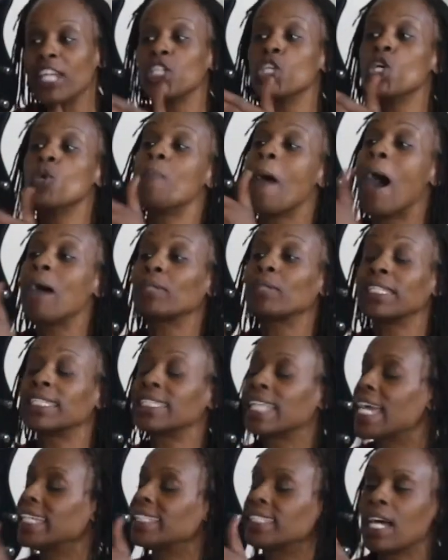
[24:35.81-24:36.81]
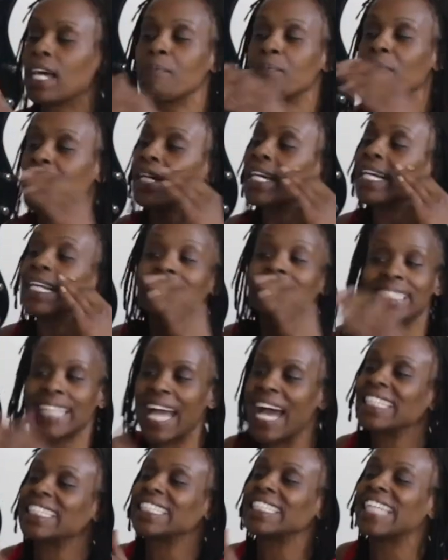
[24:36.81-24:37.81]
you about to say something.
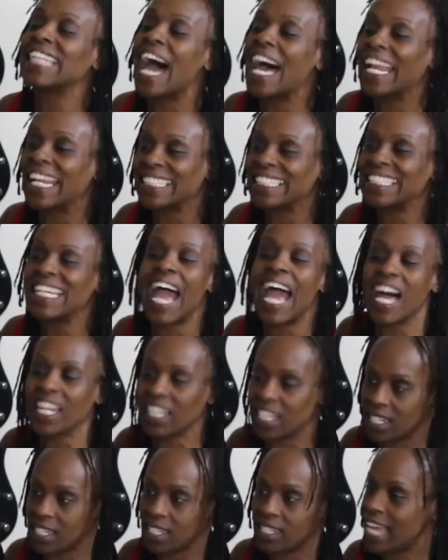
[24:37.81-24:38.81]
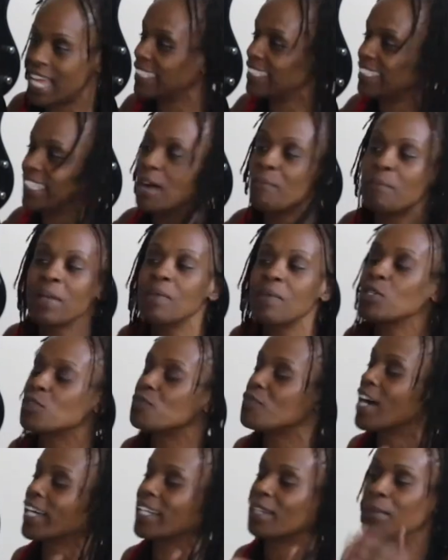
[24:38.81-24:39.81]
That's not a talent. That's something he
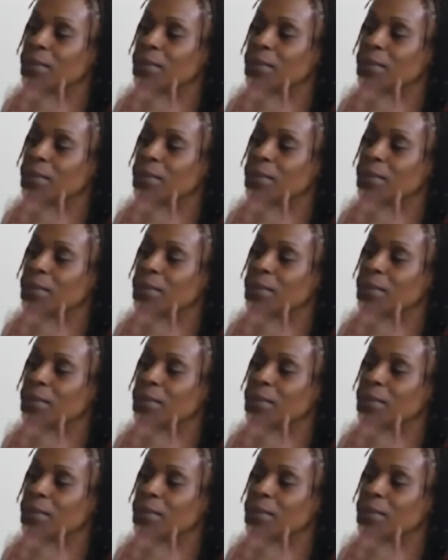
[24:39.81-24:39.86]
was fucking.